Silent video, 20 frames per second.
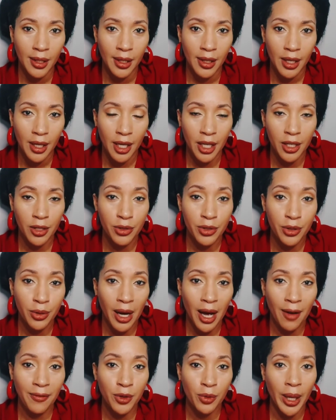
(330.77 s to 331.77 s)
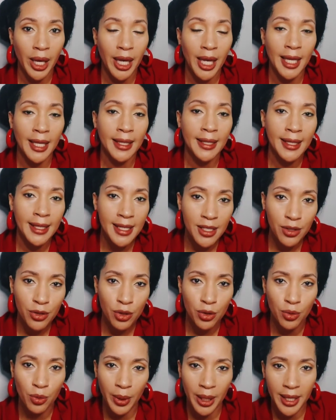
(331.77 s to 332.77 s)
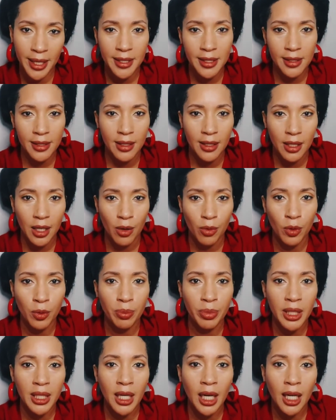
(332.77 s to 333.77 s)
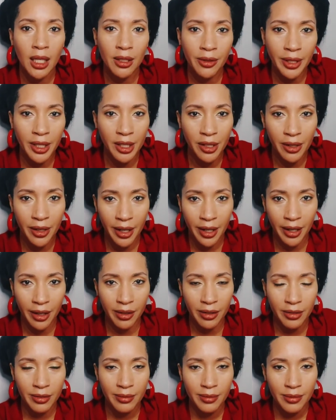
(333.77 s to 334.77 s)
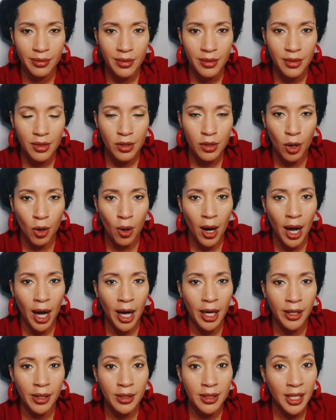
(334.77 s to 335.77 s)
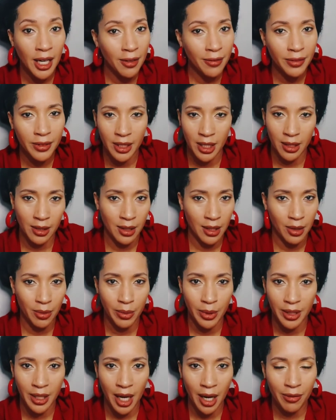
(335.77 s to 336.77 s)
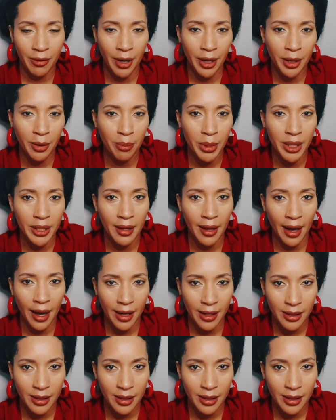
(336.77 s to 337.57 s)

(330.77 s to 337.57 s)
and you still have to wait at least 2 weeks would be coloring your hair. So I definitely would not recommend that.